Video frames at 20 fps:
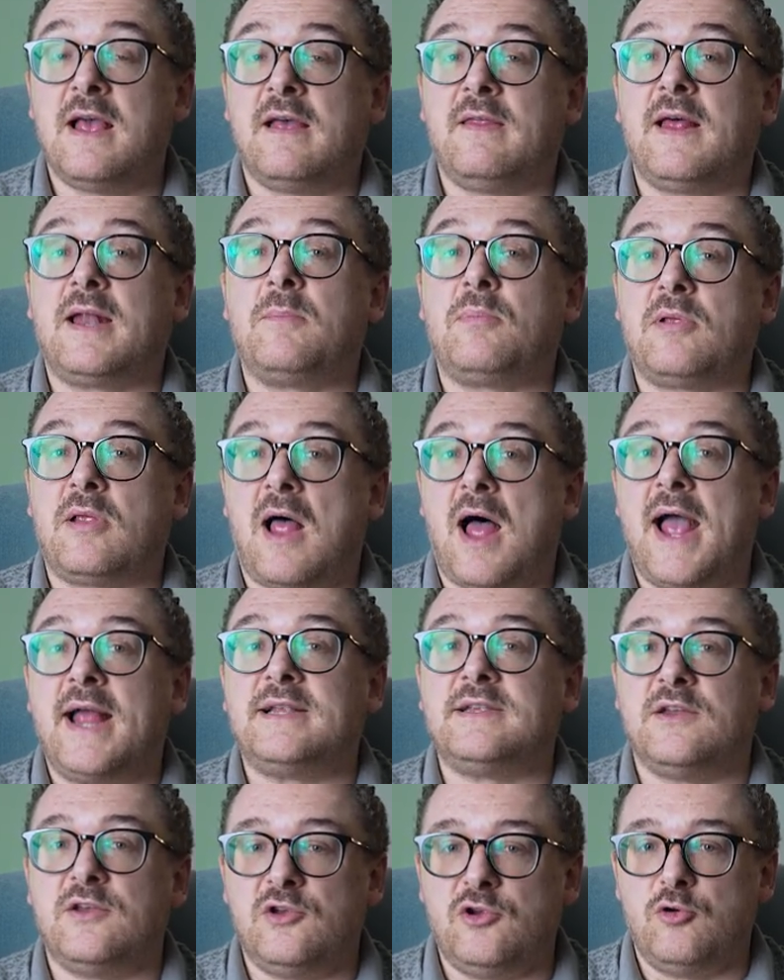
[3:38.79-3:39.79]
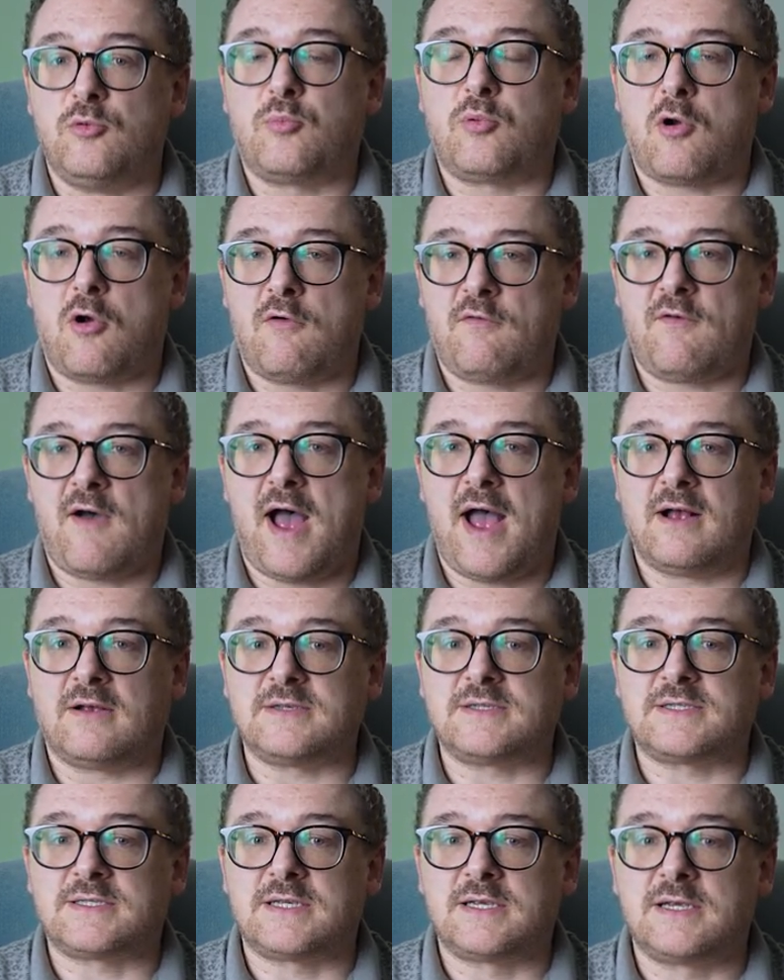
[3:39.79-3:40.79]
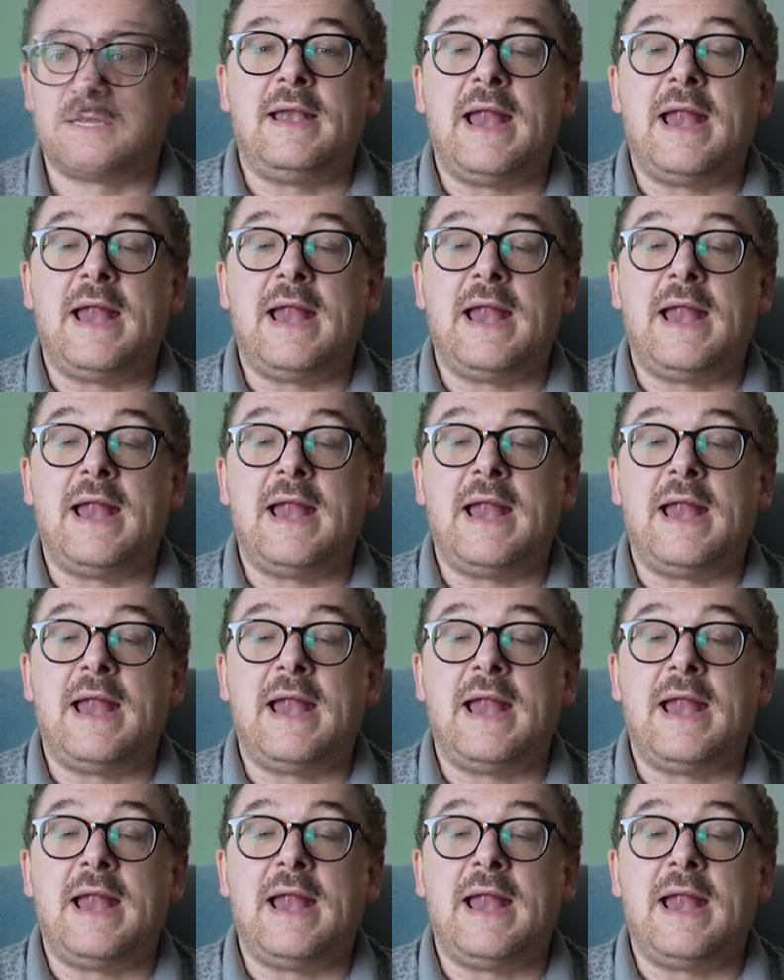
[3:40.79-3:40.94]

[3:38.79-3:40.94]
that apply to new profiles.